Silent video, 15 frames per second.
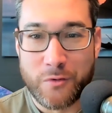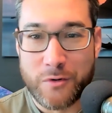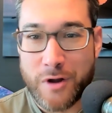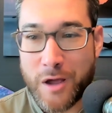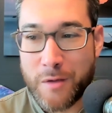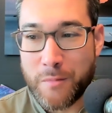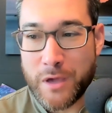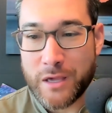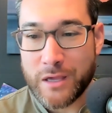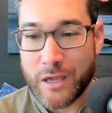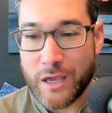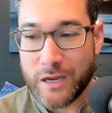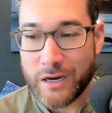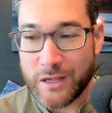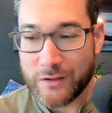We're not
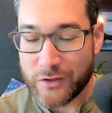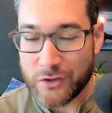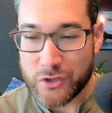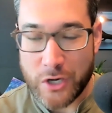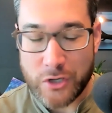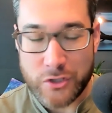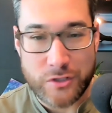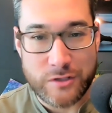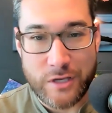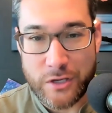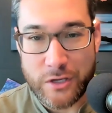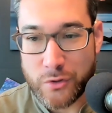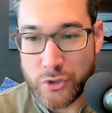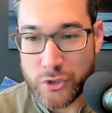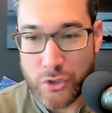making any suggestions that
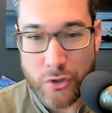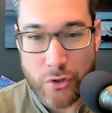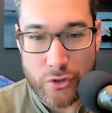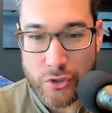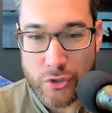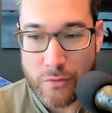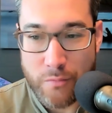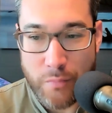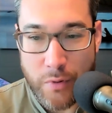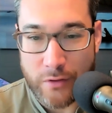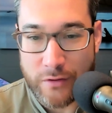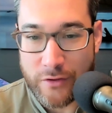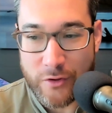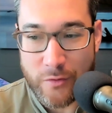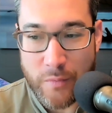you should or shouldn't
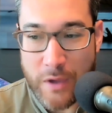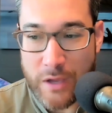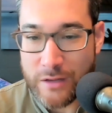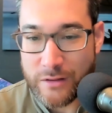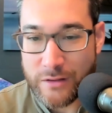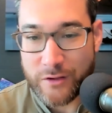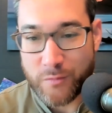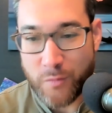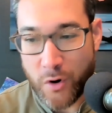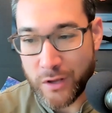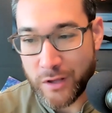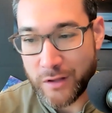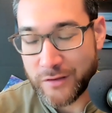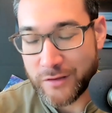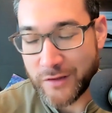participate in these
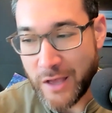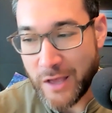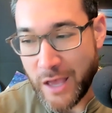markets,